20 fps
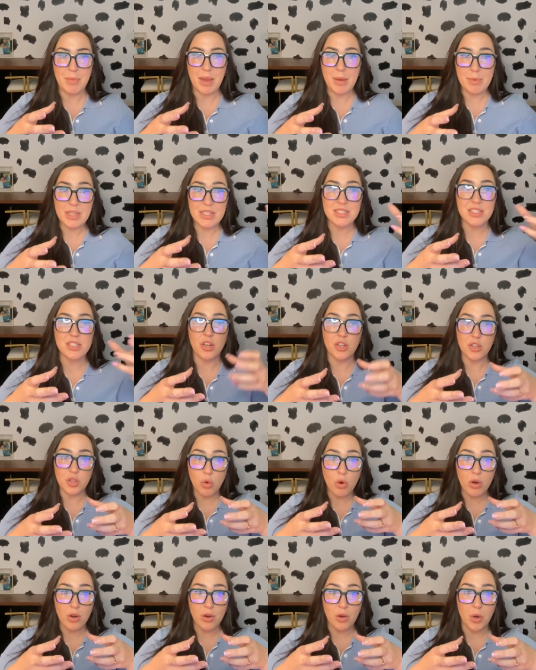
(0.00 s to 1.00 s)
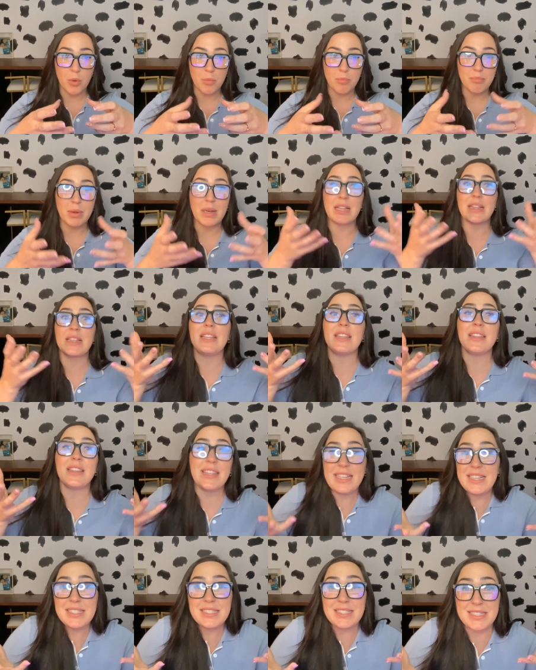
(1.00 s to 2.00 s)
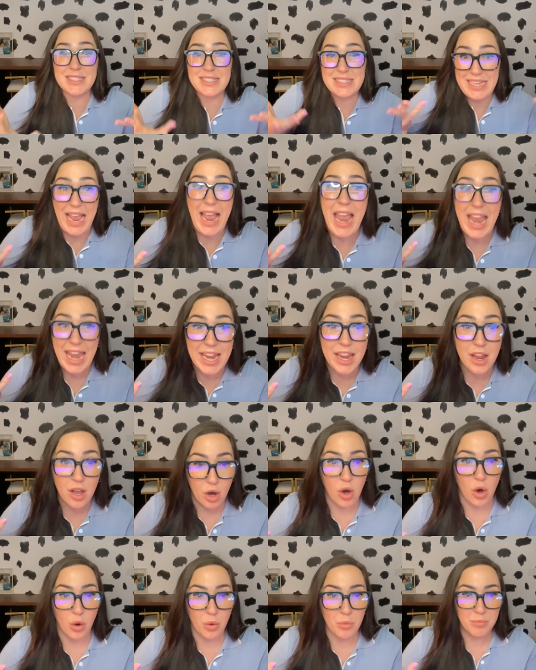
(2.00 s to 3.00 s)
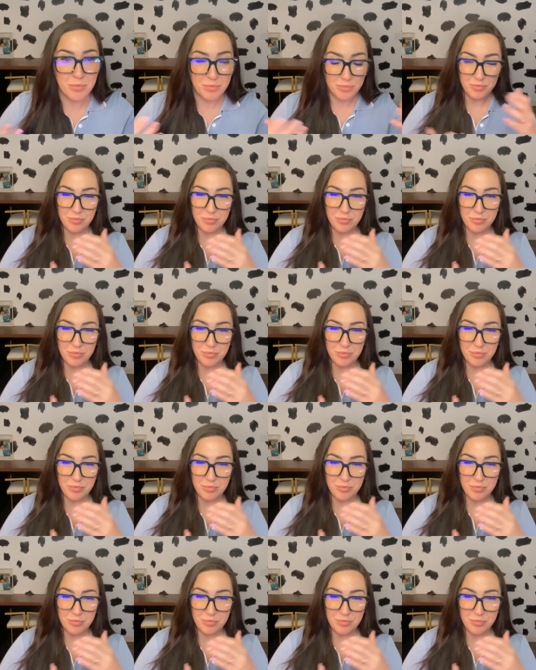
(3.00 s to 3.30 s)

Maybe it's not your home, but at least it's a home.